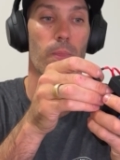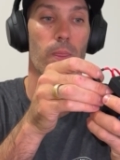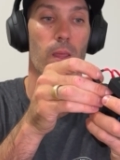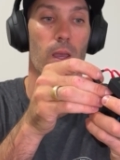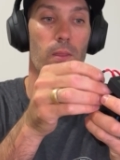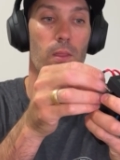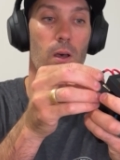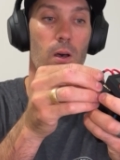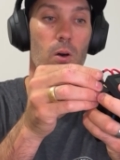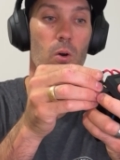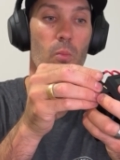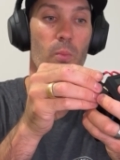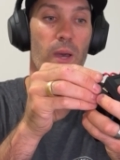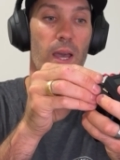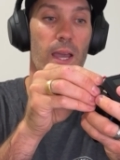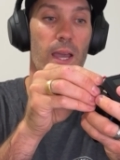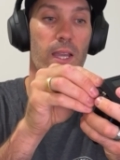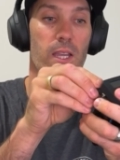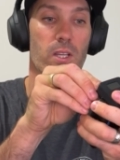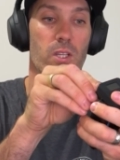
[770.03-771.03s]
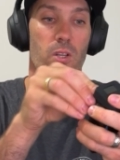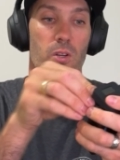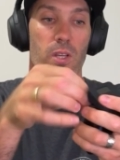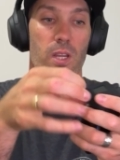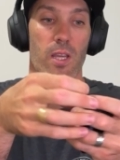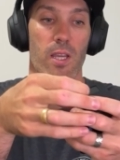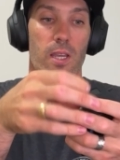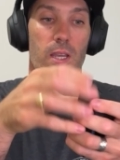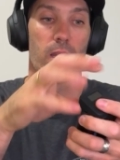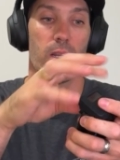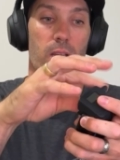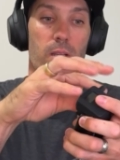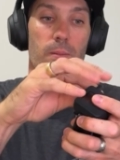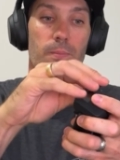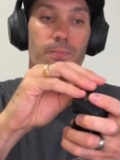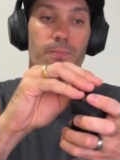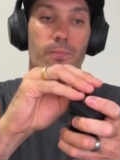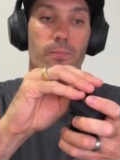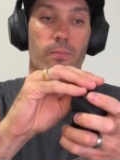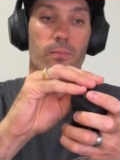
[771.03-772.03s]
And the whole package on your head
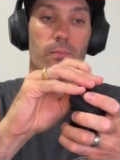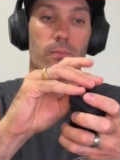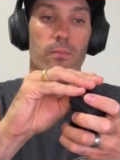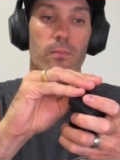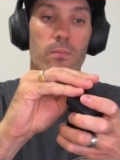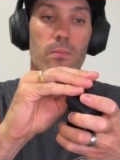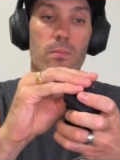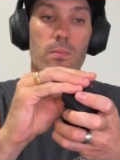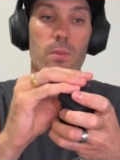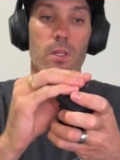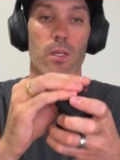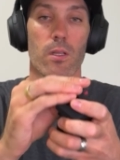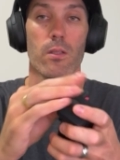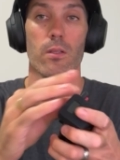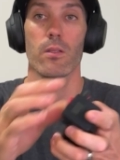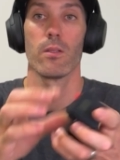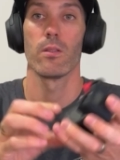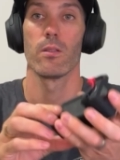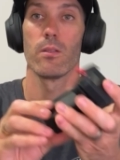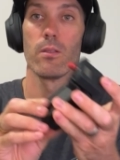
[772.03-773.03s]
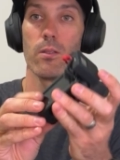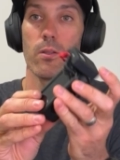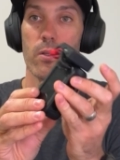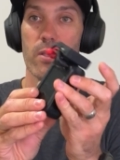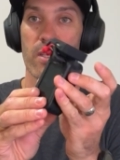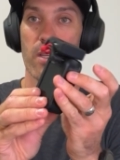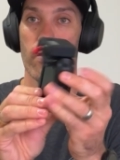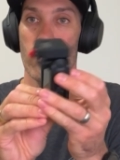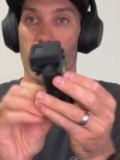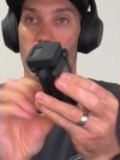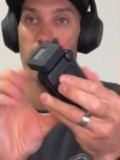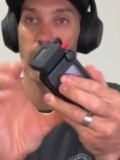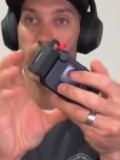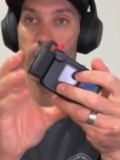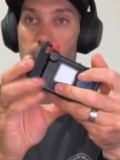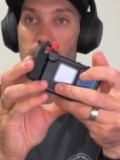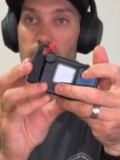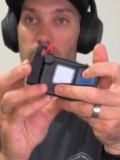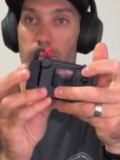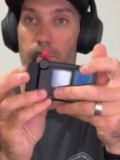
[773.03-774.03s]
looks something like
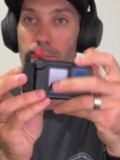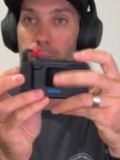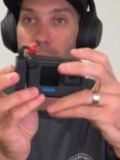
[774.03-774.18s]
that.